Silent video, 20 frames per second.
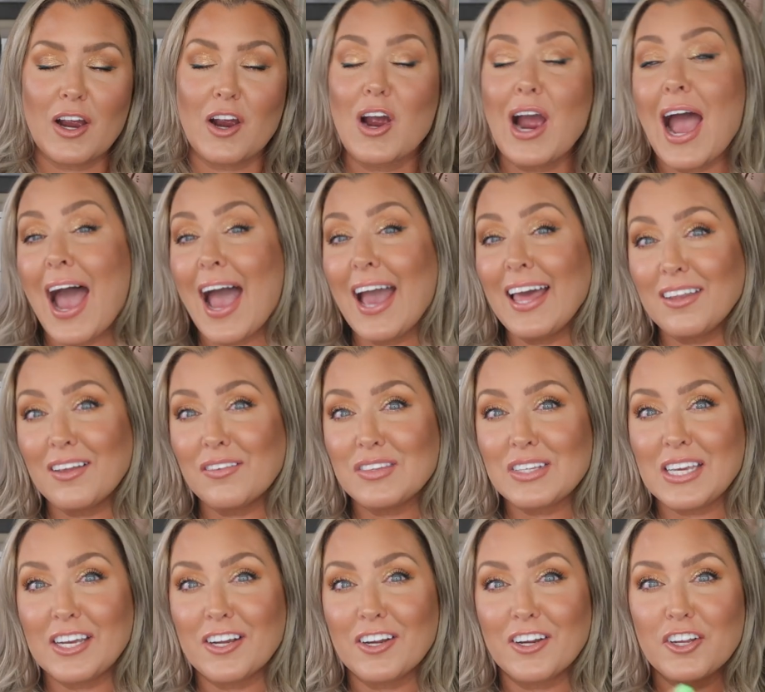or I love
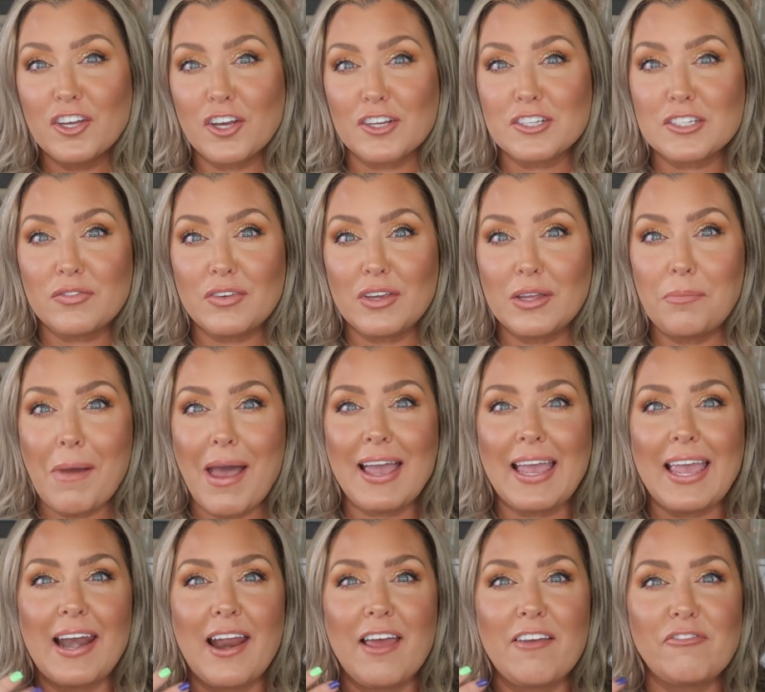to hear y'all's
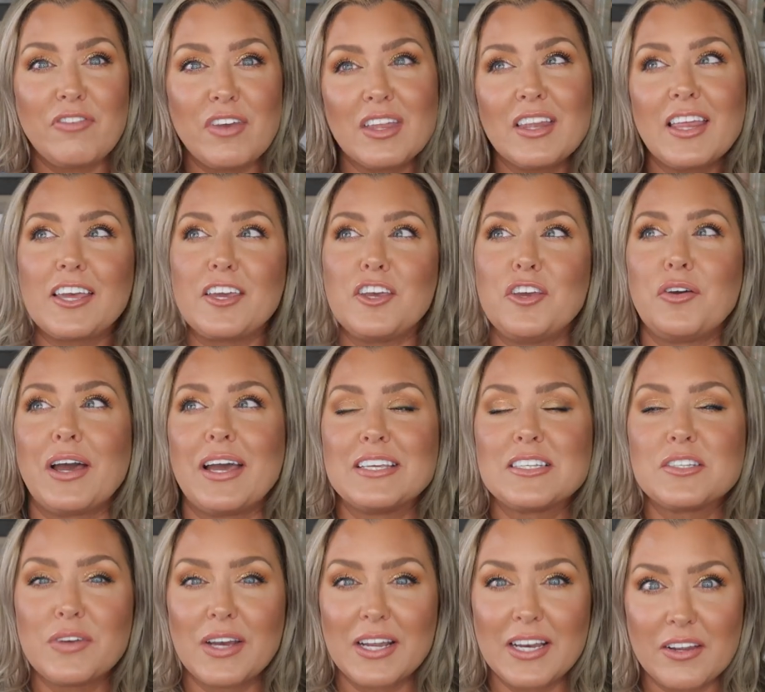feedback and I feel like you
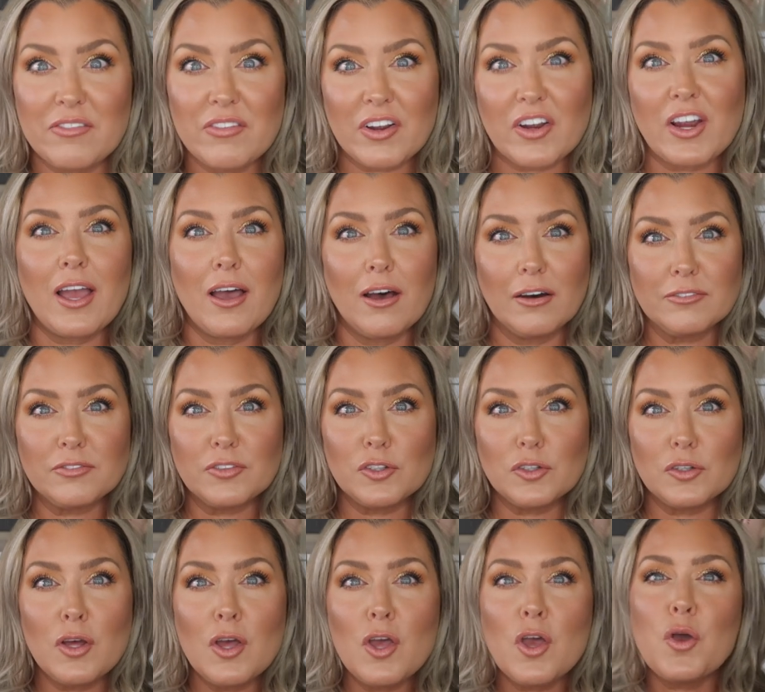guys find it very
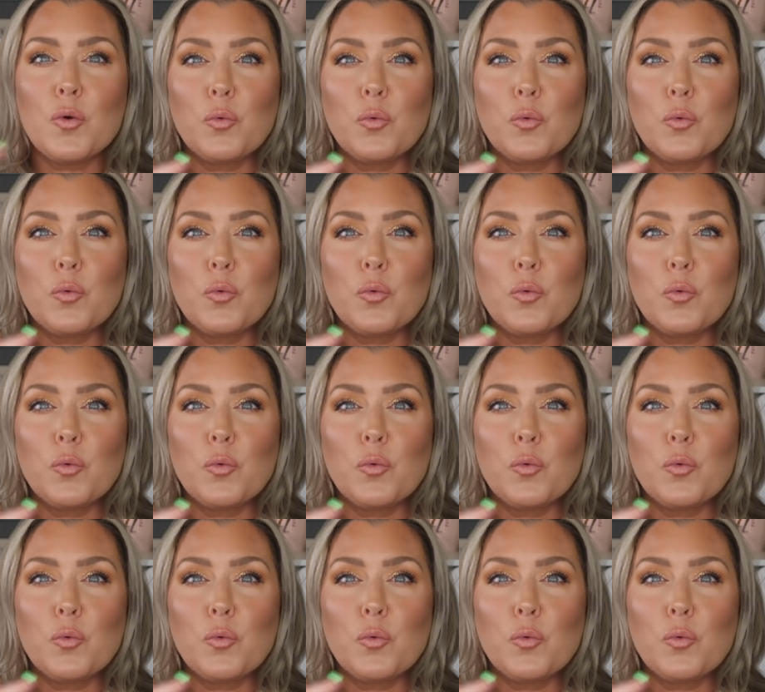helpful